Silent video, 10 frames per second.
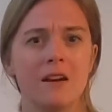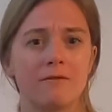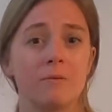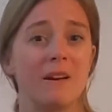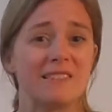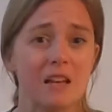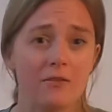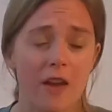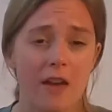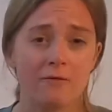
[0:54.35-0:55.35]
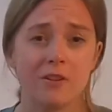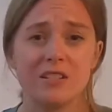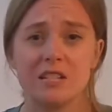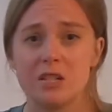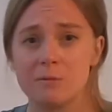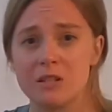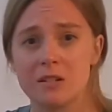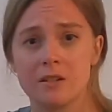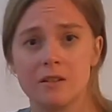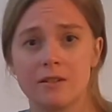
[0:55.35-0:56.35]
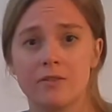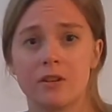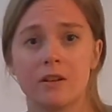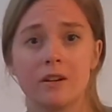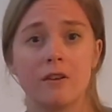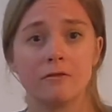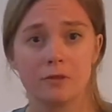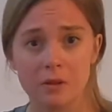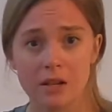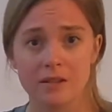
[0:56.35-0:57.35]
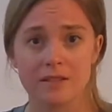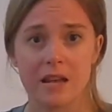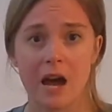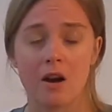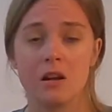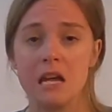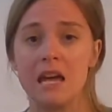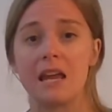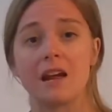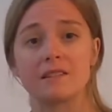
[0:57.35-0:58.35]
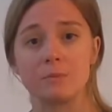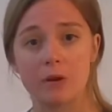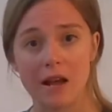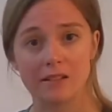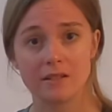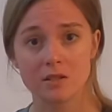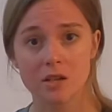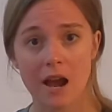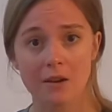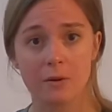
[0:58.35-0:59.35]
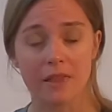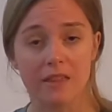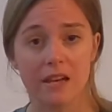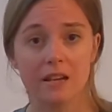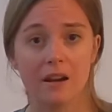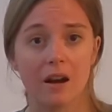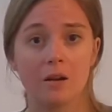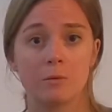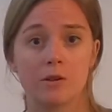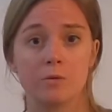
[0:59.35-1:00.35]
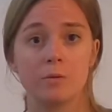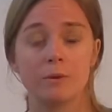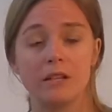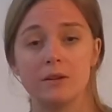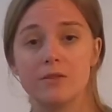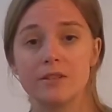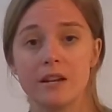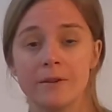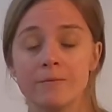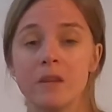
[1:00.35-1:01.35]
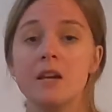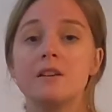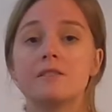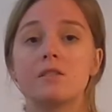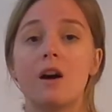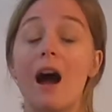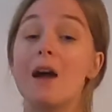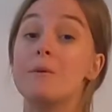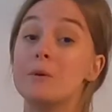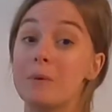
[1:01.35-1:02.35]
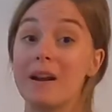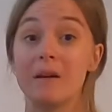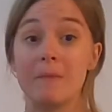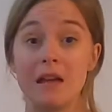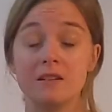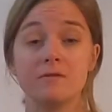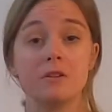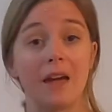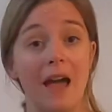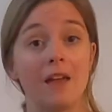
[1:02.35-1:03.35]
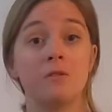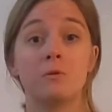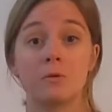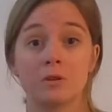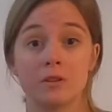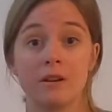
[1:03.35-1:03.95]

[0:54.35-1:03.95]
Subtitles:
for myself and for teaching materials for a few years now. It has a practice track with it, which we'll be using. So I would recommend, if you can, order